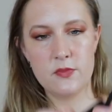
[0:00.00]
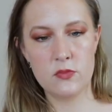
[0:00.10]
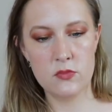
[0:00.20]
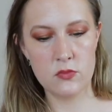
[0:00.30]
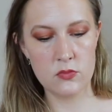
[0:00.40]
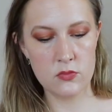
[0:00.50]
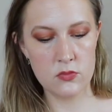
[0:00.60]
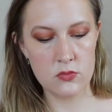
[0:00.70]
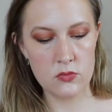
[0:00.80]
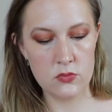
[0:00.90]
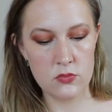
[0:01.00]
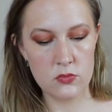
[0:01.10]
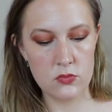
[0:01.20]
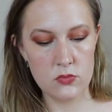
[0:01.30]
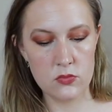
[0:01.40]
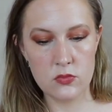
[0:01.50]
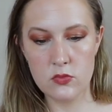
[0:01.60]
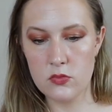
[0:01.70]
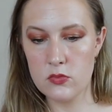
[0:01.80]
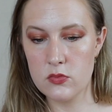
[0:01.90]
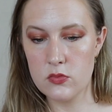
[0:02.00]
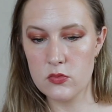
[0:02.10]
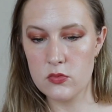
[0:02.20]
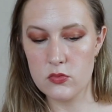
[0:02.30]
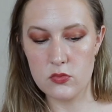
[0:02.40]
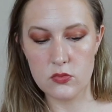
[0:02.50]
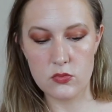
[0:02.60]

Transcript: [no speech]